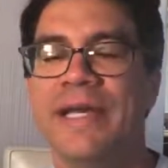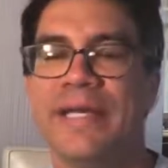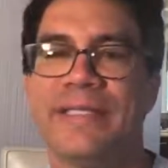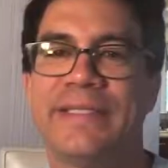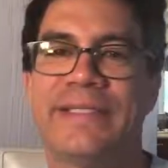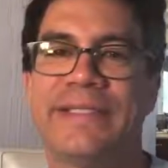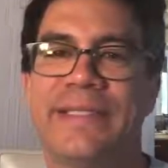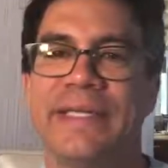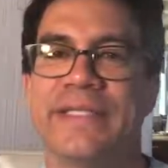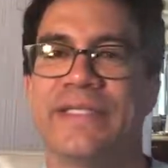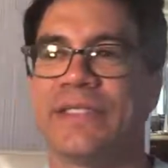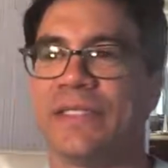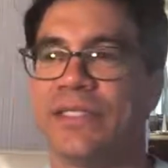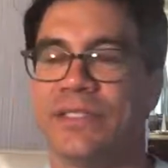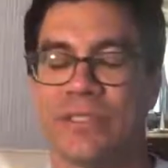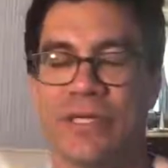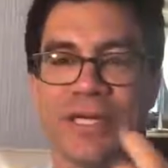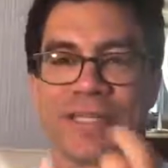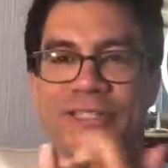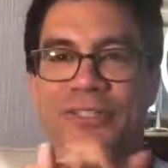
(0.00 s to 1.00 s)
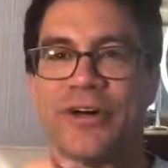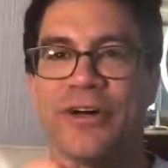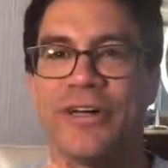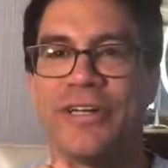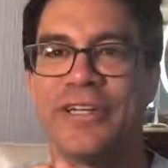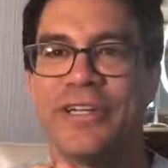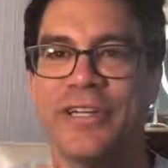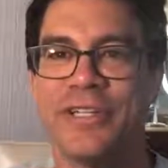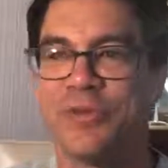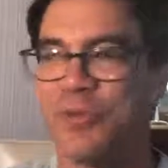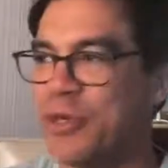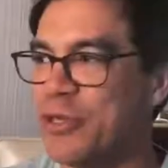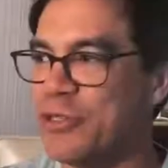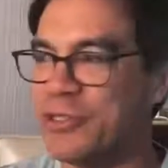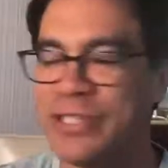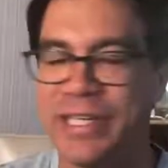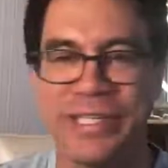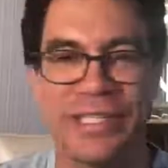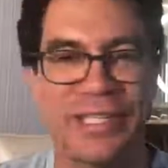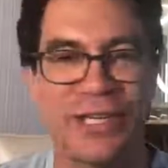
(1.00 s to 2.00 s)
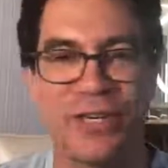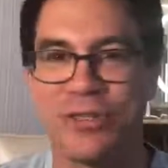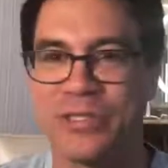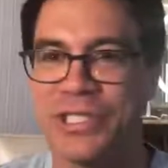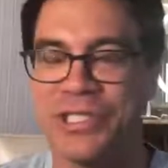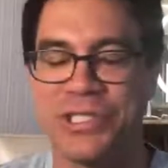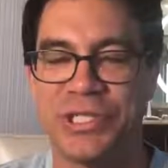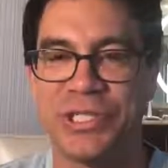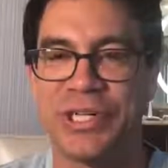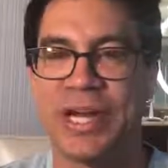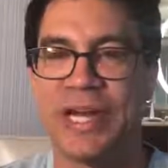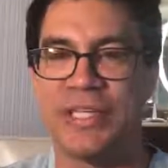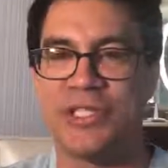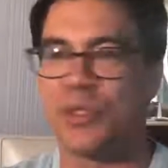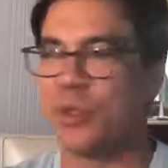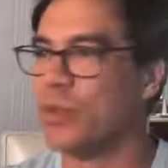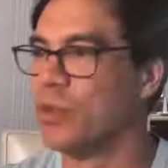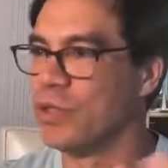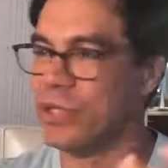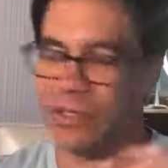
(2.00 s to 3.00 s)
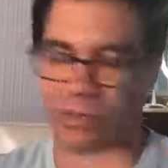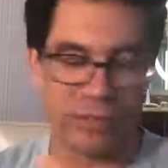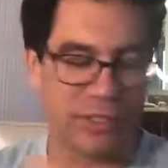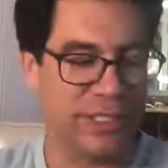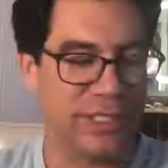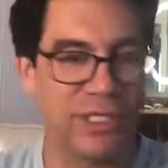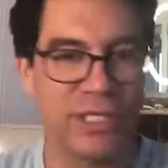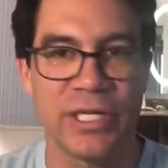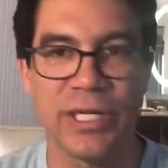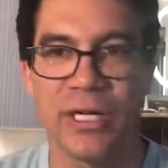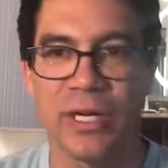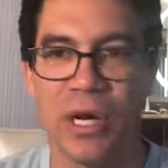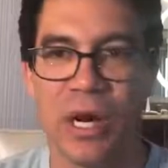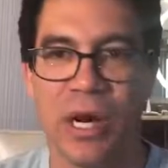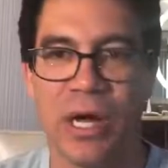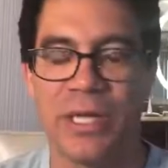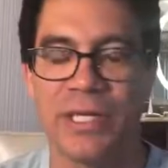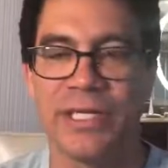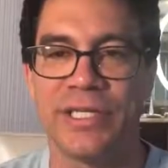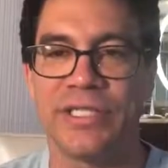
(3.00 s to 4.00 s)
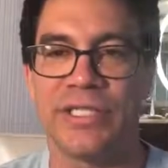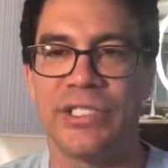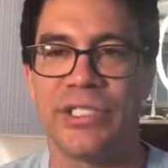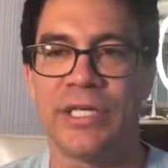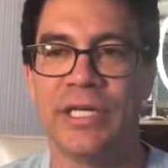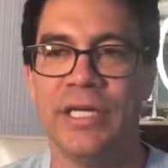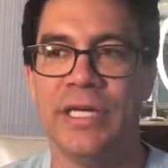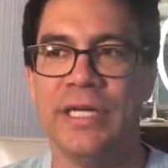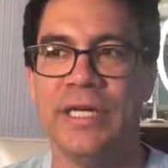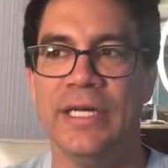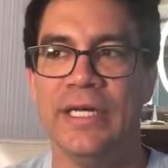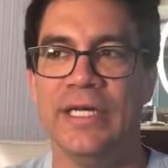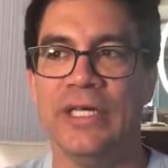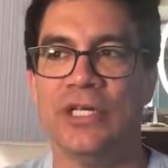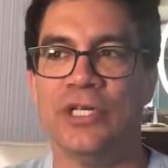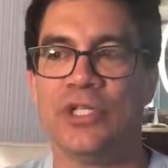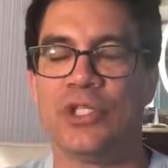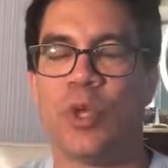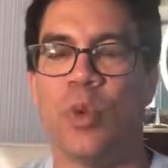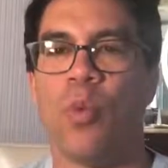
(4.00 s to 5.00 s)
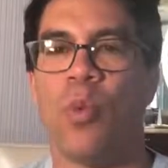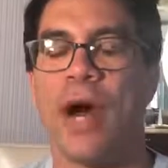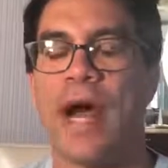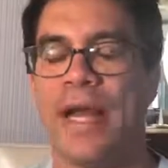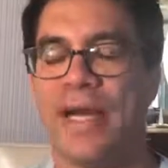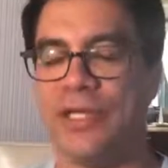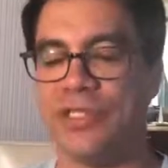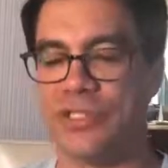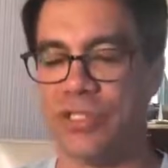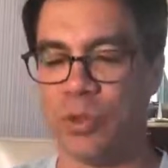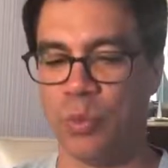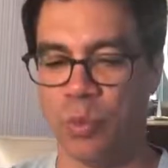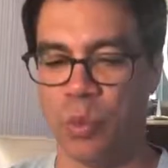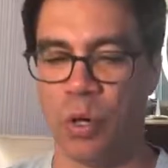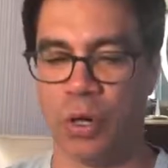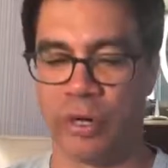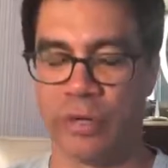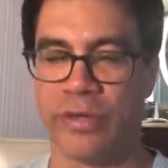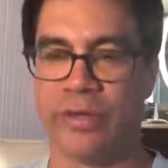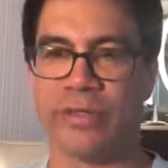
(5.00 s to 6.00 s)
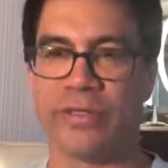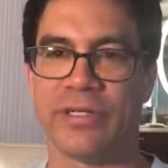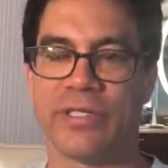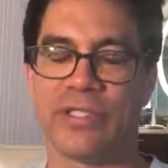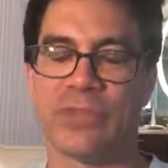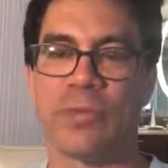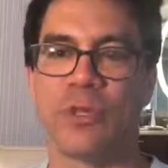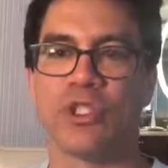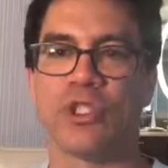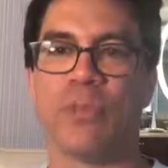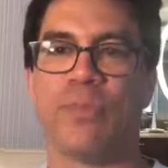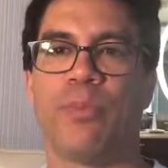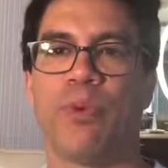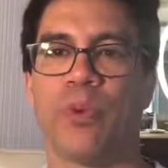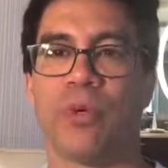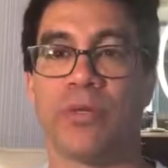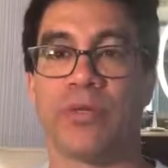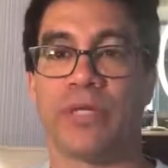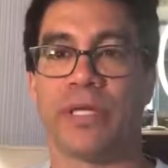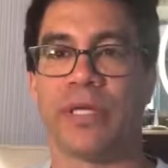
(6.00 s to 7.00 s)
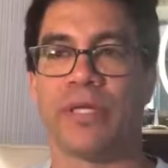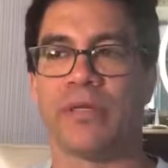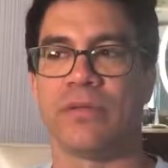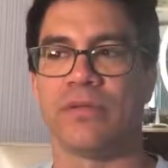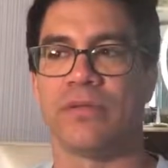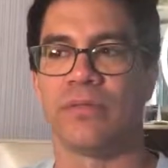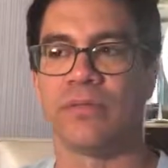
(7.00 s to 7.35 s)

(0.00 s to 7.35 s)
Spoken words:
It's not taught. It's one of those things. They don't teach it in high school. They don't teach it in college. So why does it work? That's the most important thing.